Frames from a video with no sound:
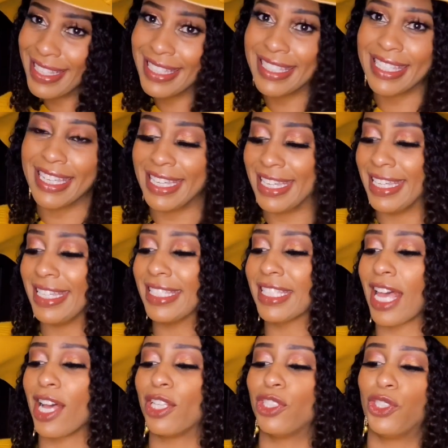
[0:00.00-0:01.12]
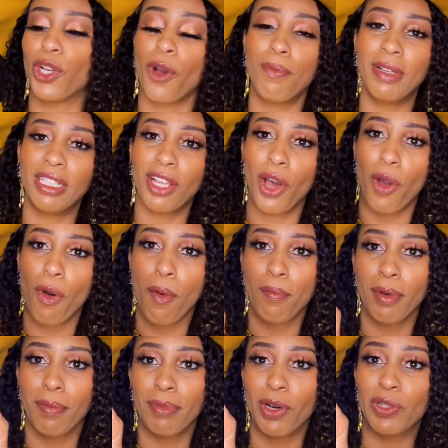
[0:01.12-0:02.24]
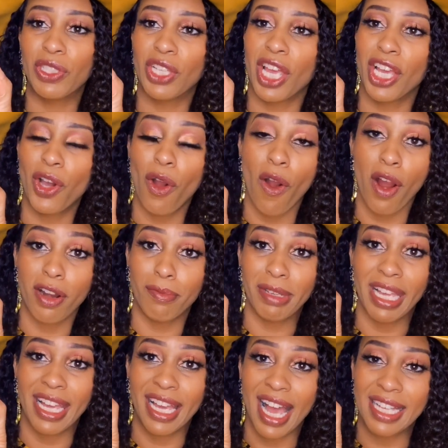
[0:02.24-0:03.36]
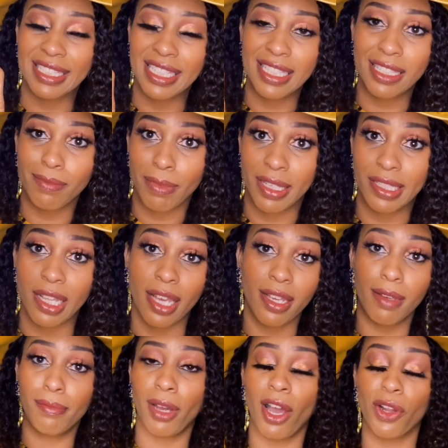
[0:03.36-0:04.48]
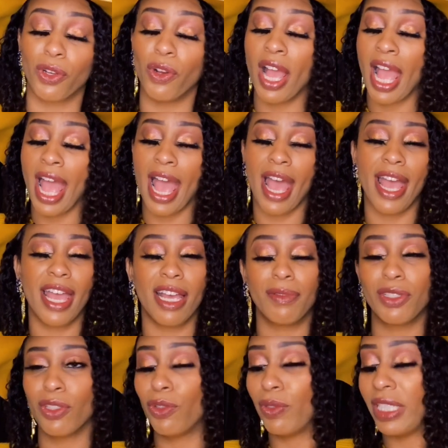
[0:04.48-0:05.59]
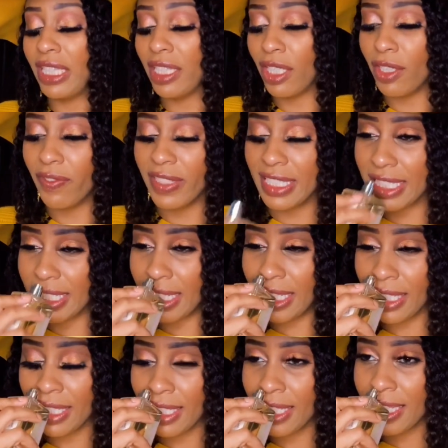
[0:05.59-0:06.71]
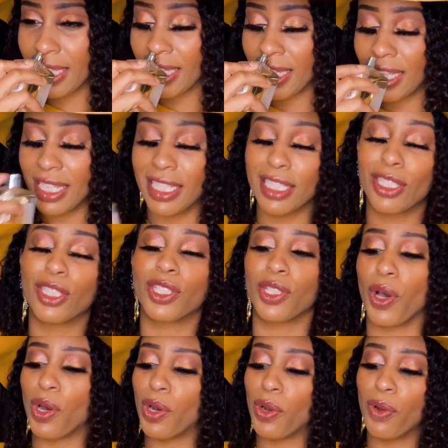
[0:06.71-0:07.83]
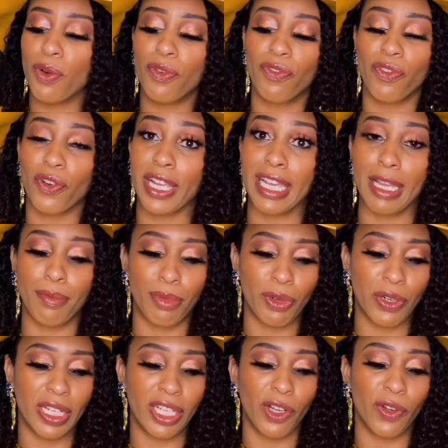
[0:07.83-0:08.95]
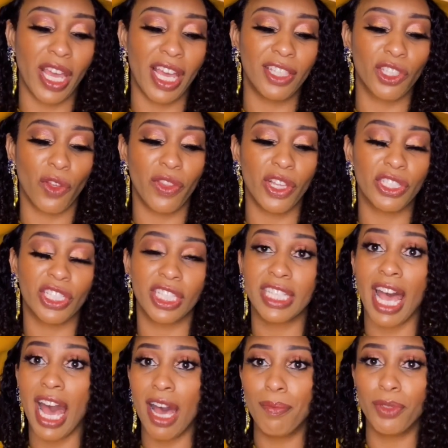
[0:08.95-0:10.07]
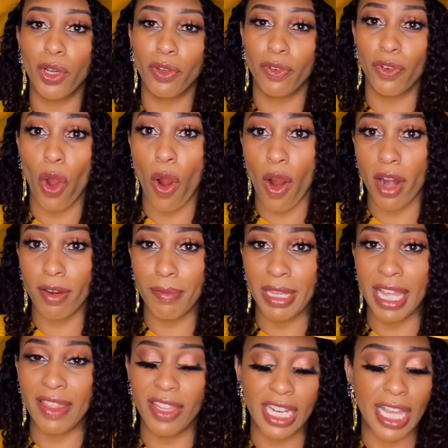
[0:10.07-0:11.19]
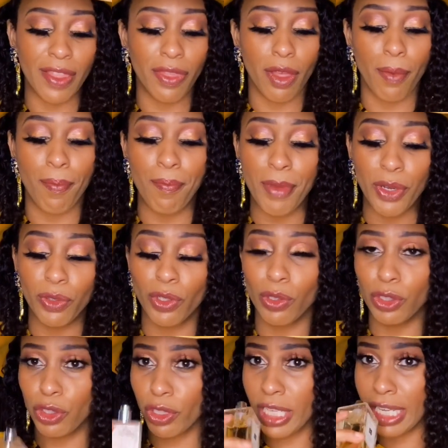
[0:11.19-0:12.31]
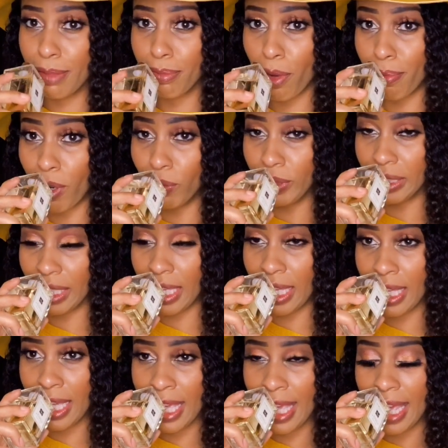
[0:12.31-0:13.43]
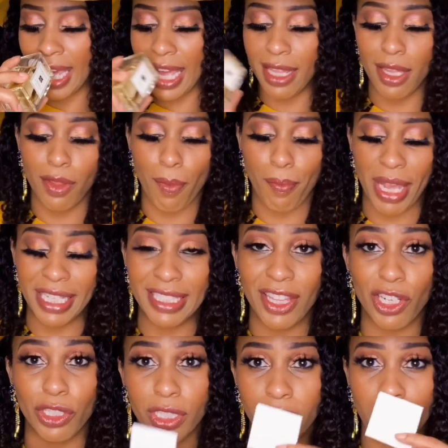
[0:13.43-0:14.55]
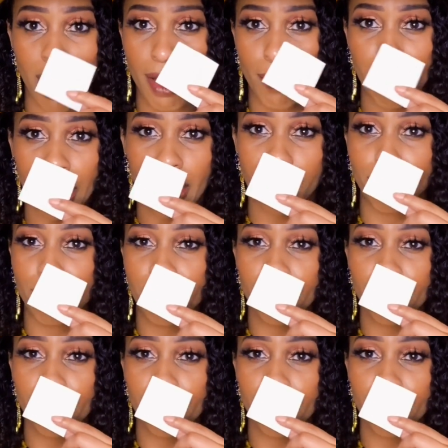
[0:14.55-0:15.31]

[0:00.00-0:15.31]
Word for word: This is Jo Malone Mimosa and Cardamom. And guys, this is my second bottle. I absolutely love this scent. It's so freaking pretty, okay? So there's a top note of cardamom, and then in the middle notes, you're getting mimosa, and in the base, there's tonka bean.